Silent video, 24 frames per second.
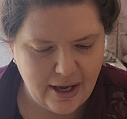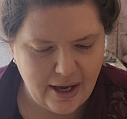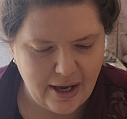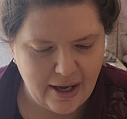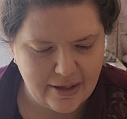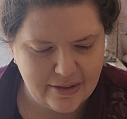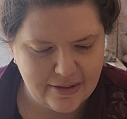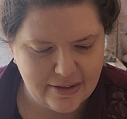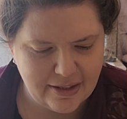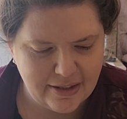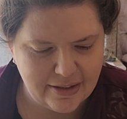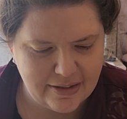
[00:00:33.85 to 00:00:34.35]

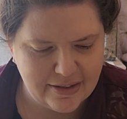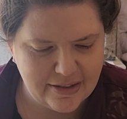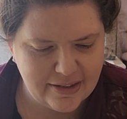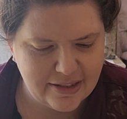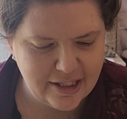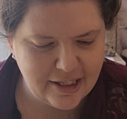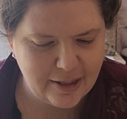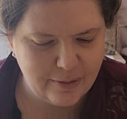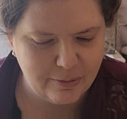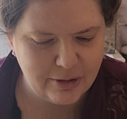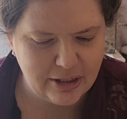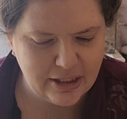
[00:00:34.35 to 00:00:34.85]
as it had
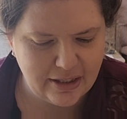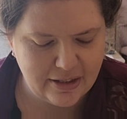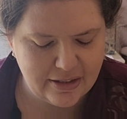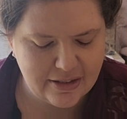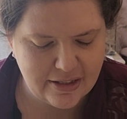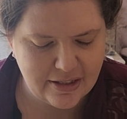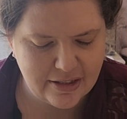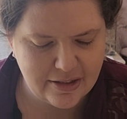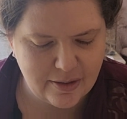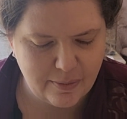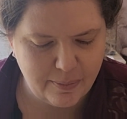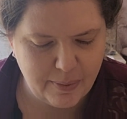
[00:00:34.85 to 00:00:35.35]
seemed in
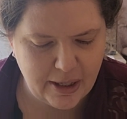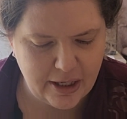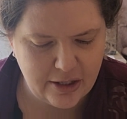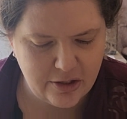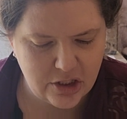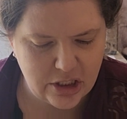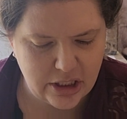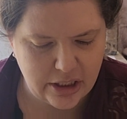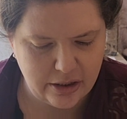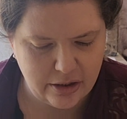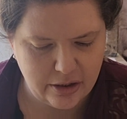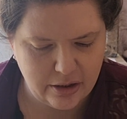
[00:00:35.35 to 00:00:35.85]

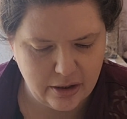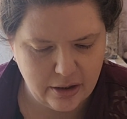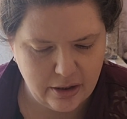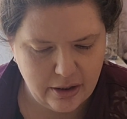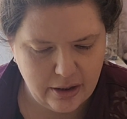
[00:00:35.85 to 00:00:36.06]
anticipation.